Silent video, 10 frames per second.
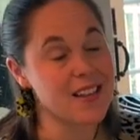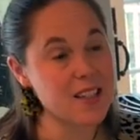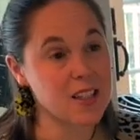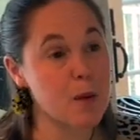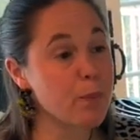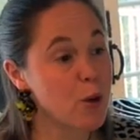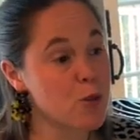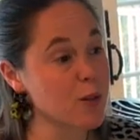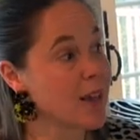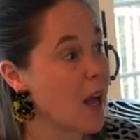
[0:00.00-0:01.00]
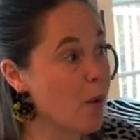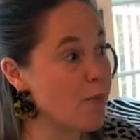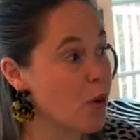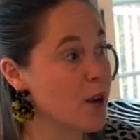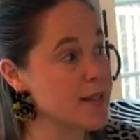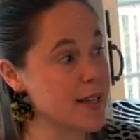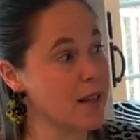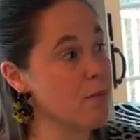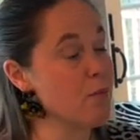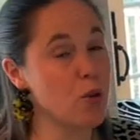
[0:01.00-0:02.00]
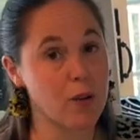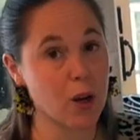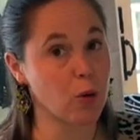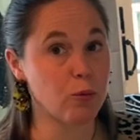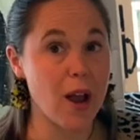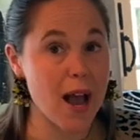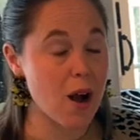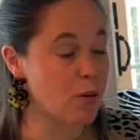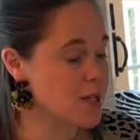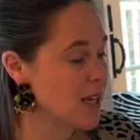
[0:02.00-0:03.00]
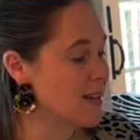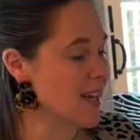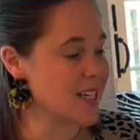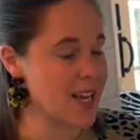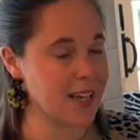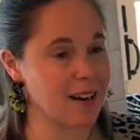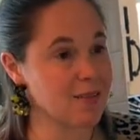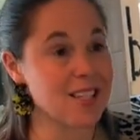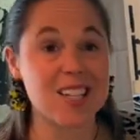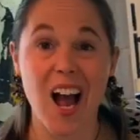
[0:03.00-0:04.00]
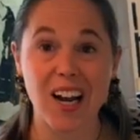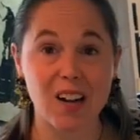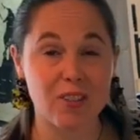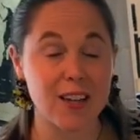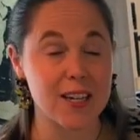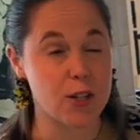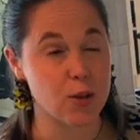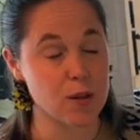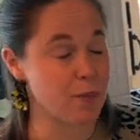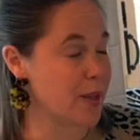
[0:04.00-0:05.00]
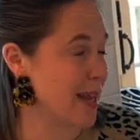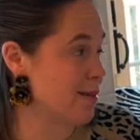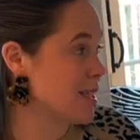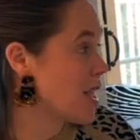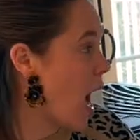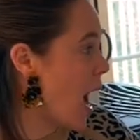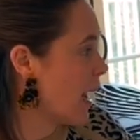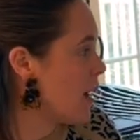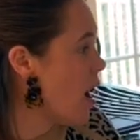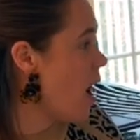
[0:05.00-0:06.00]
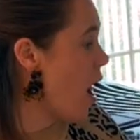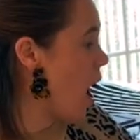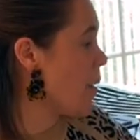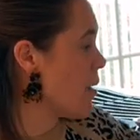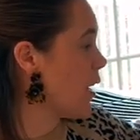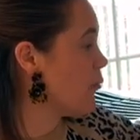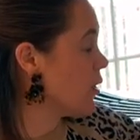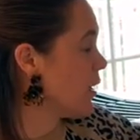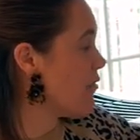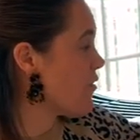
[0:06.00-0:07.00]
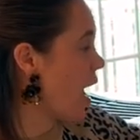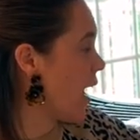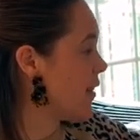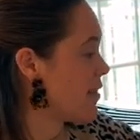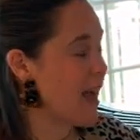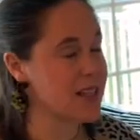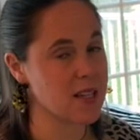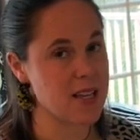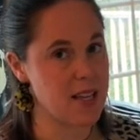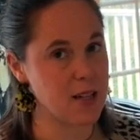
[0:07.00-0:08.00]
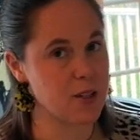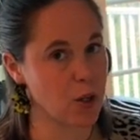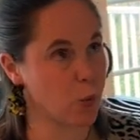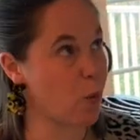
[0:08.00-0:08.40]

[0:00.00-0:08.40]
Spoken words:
This clipboard is really helpful because they can move it around, they can take it outside if they need to do something outside, and I really find that's an easier